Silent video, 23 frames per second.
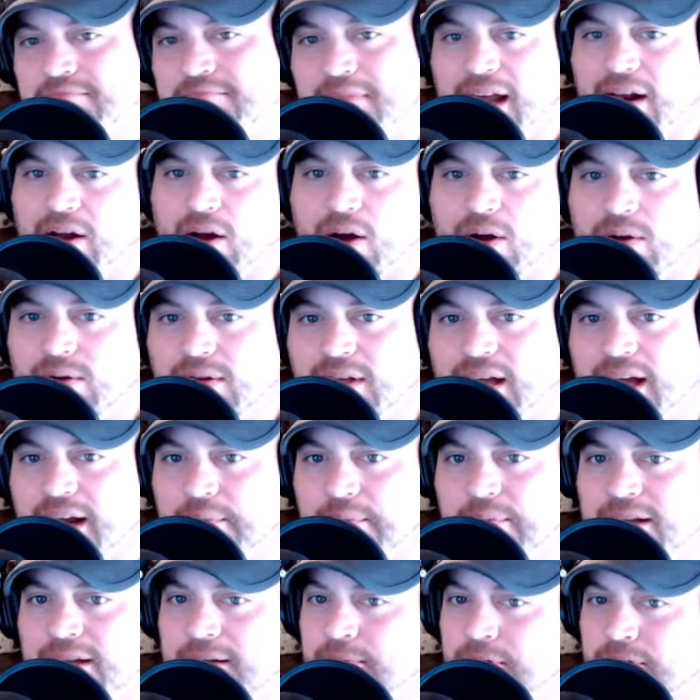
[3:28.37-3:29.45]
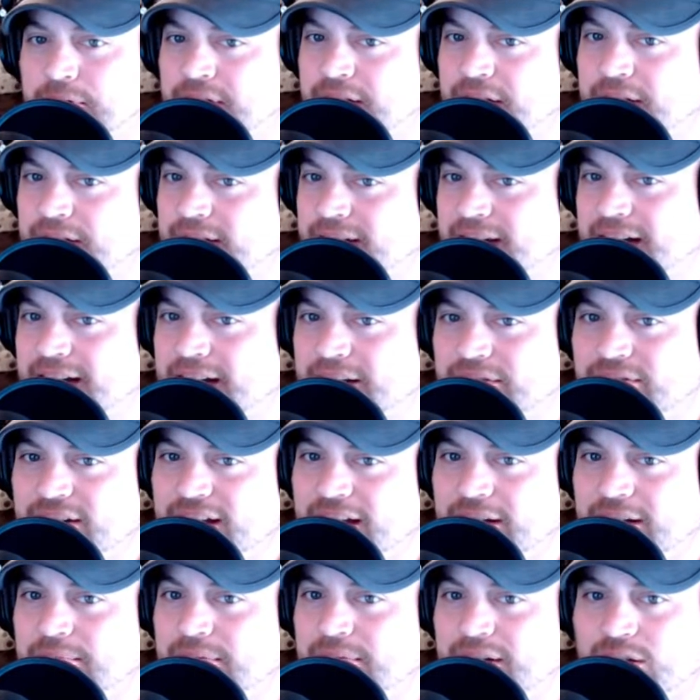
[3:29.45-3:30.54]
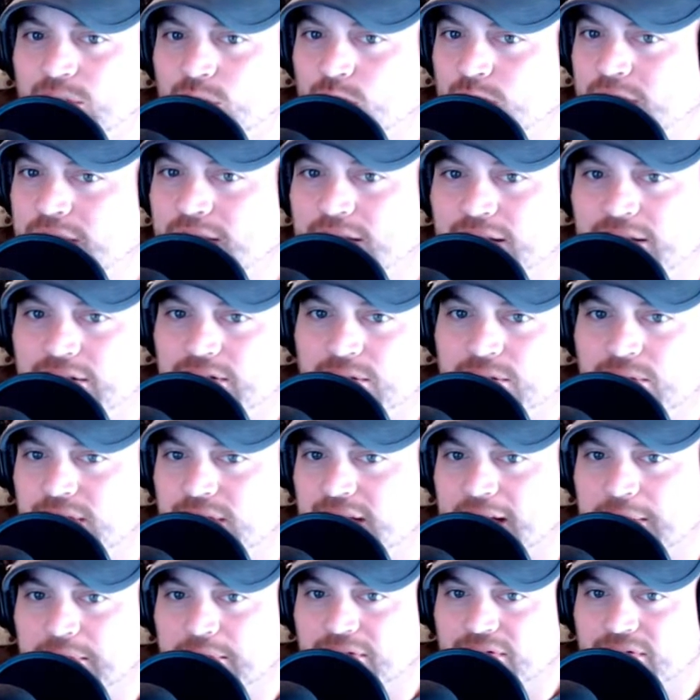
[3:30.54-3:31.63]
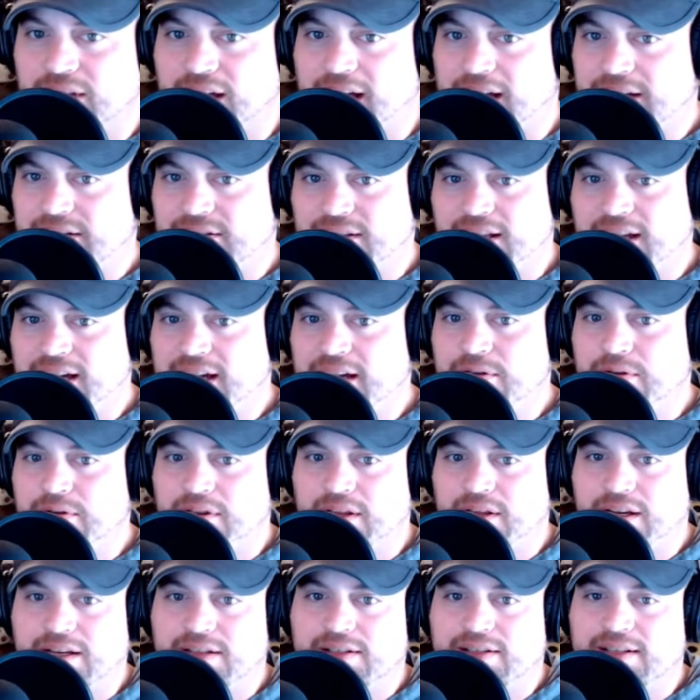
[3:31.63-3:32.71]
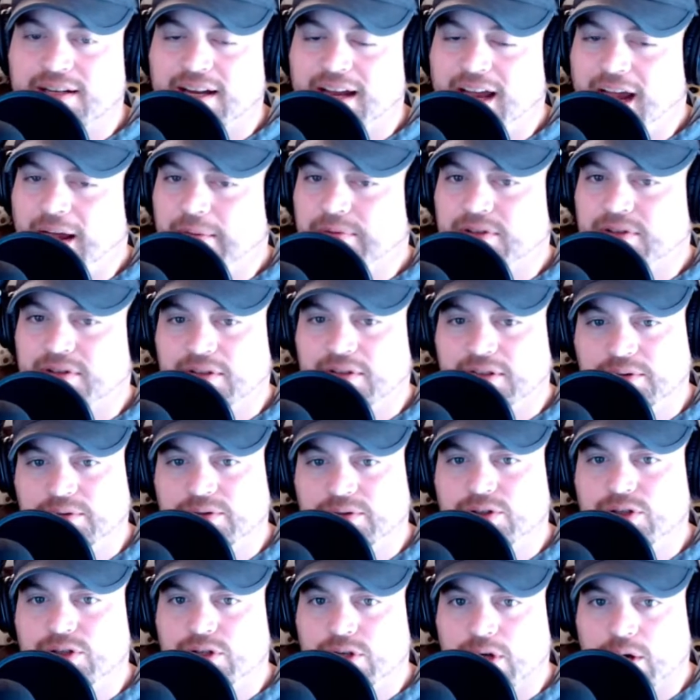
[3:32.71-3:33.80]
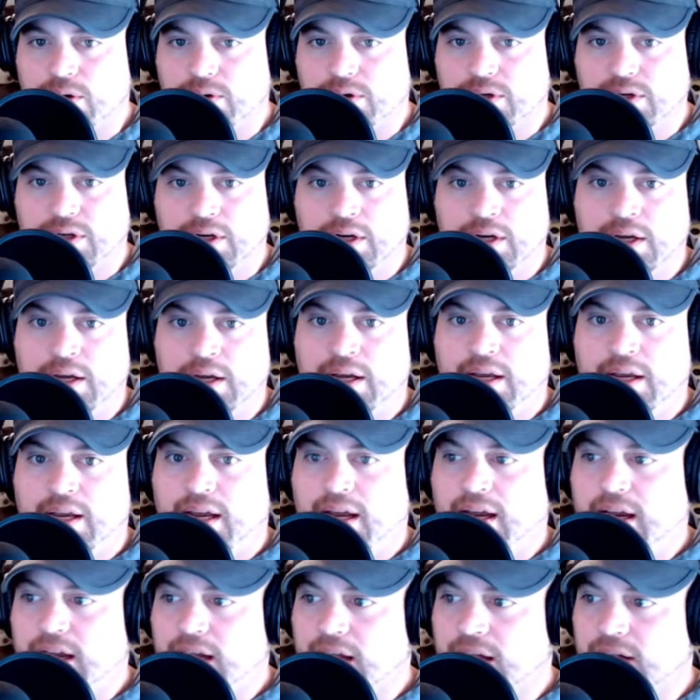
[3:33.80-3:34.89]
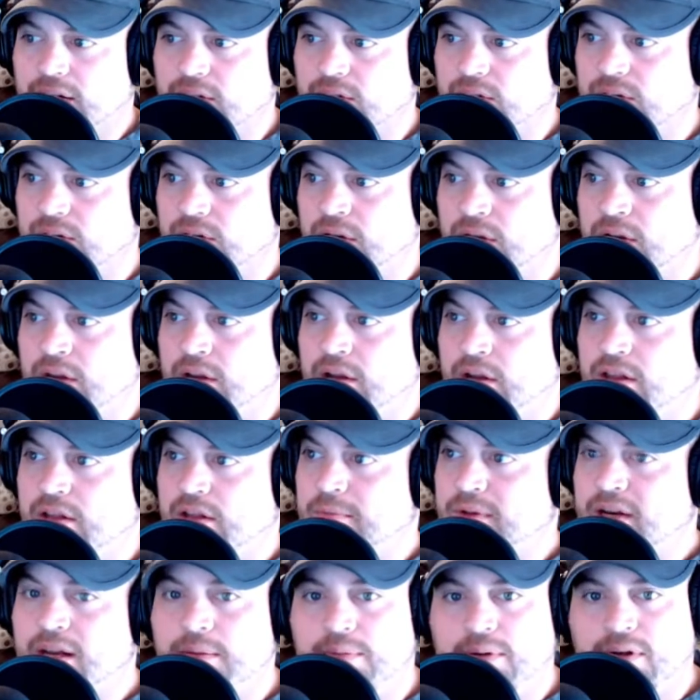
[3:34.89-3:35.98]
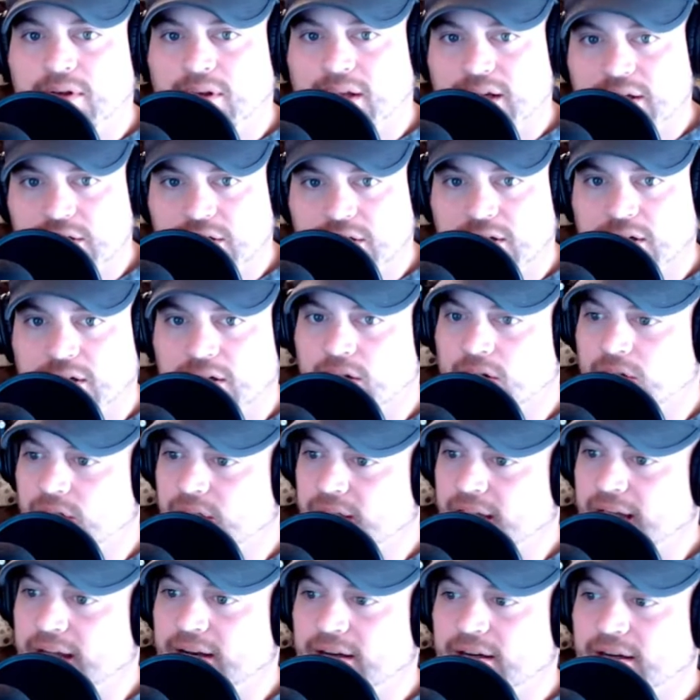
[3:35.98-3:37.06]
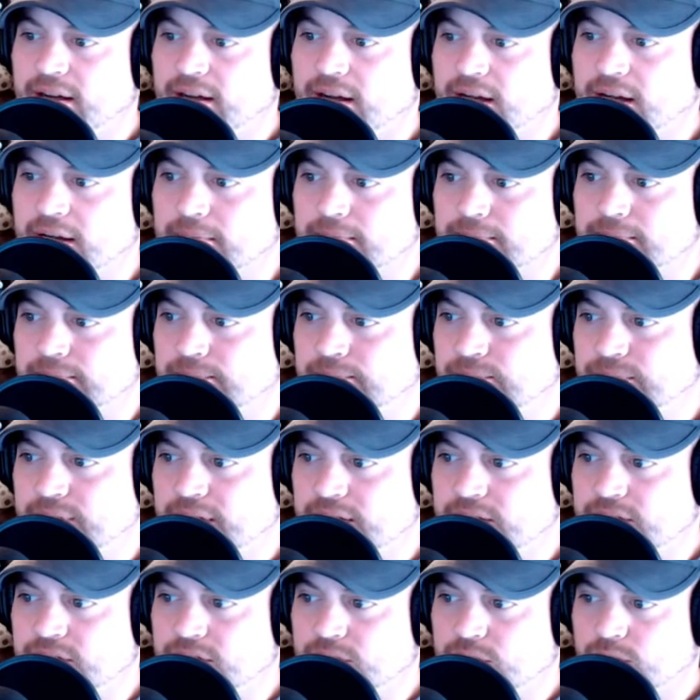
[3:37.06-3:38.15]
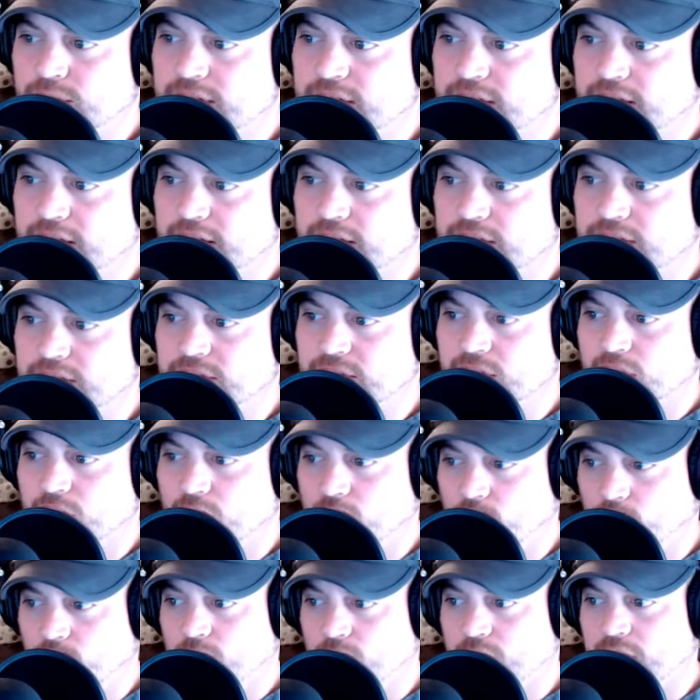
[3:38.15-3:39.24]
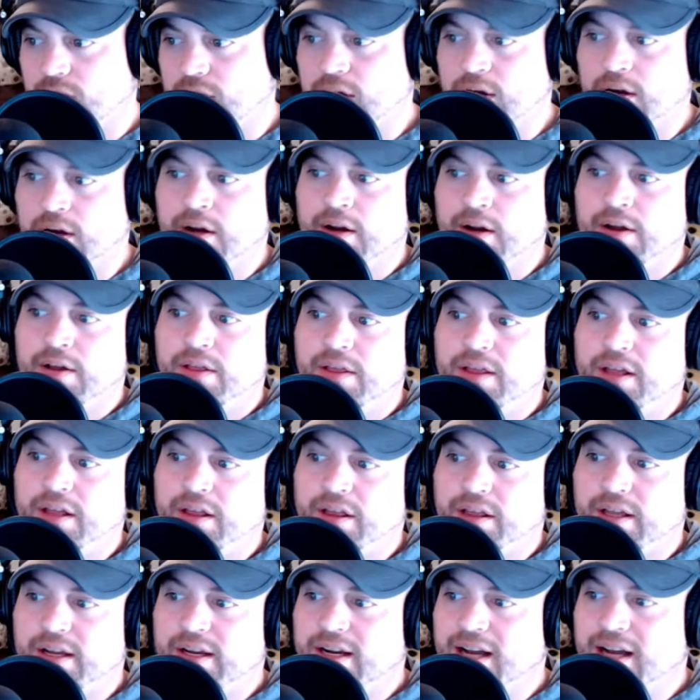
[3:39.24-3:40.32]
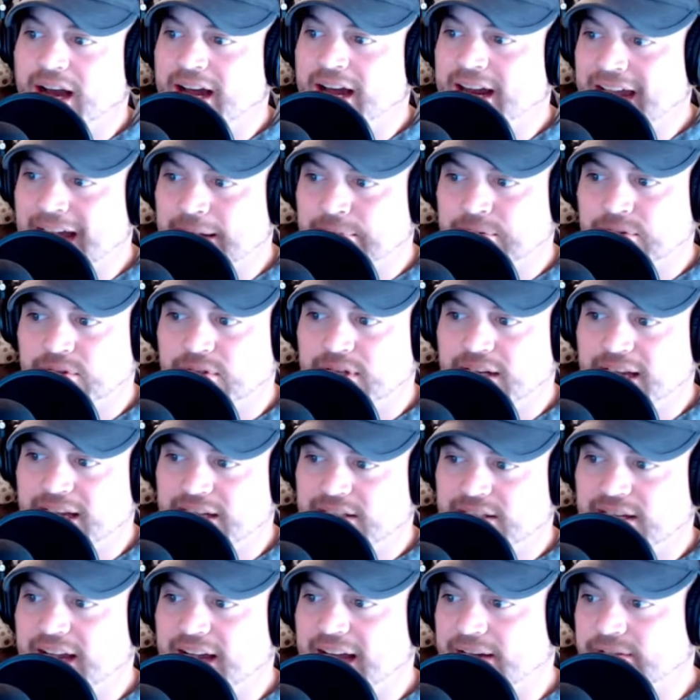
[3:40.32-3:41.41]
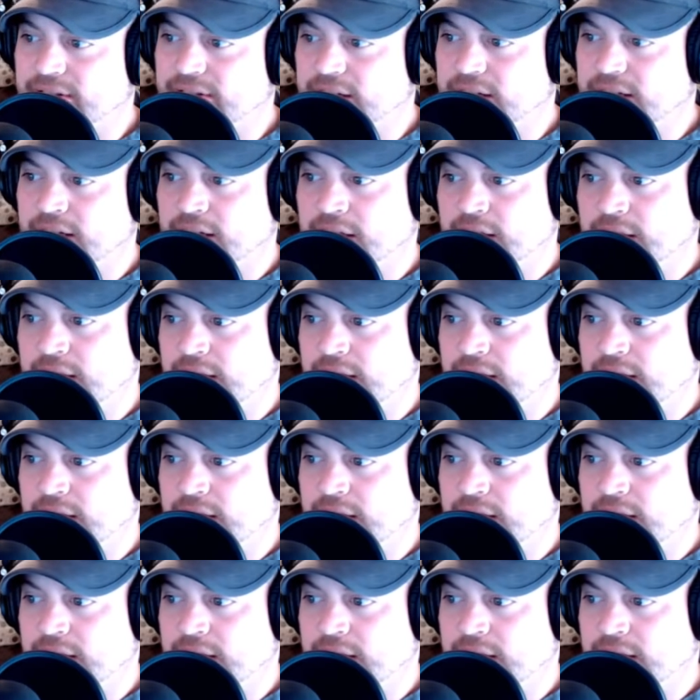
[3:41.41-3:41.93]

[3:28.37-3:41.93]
met a whole lot of people that are kind of in between these two camps of thoughts. They either think it's an absolute joke and the manipulation and all that is just ridiculous, or they think God absolutely has to have it.